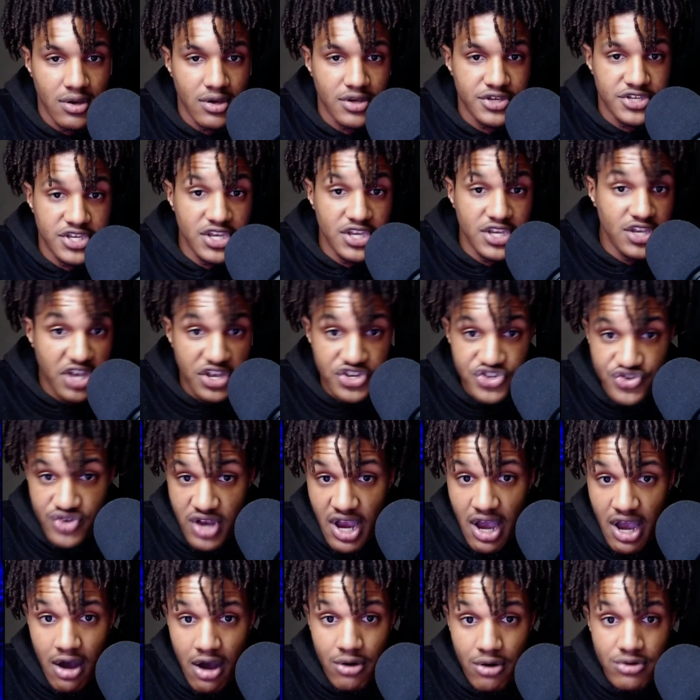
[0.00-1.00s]
C.J.
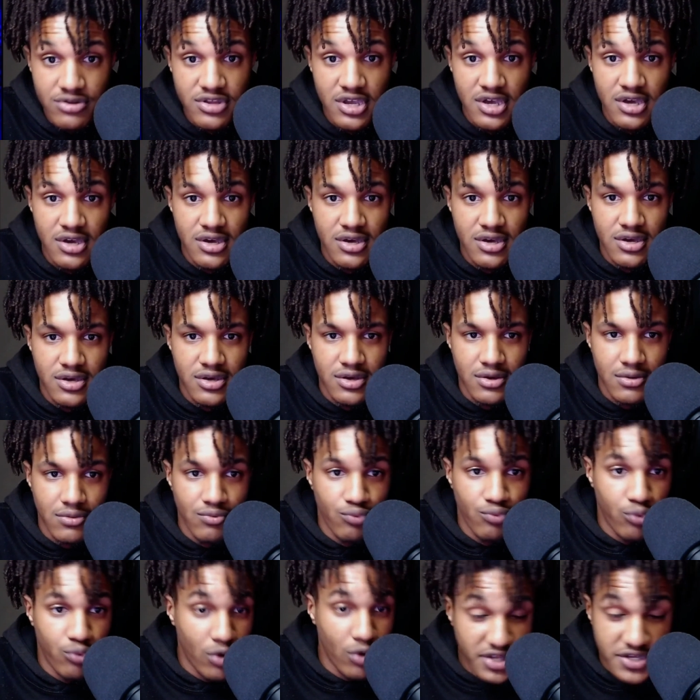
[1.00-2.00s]
Stroud
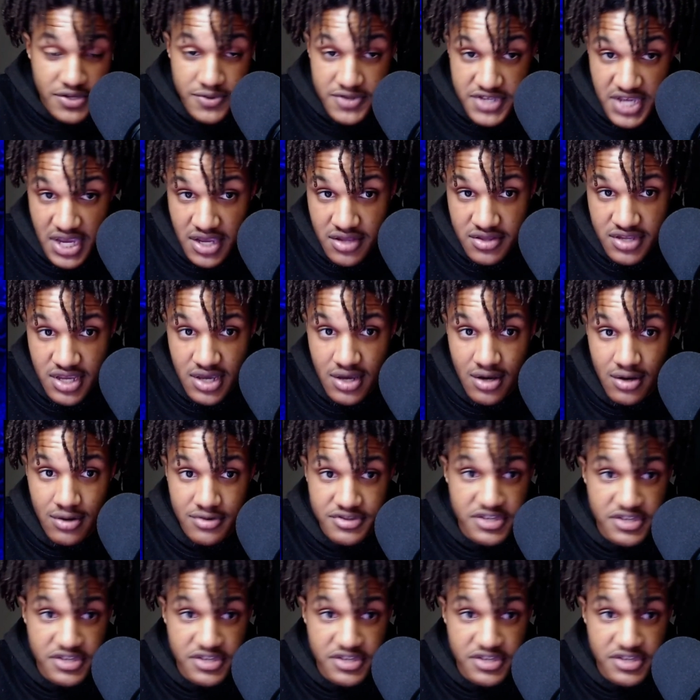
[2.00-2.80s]
wanted Tank Dell.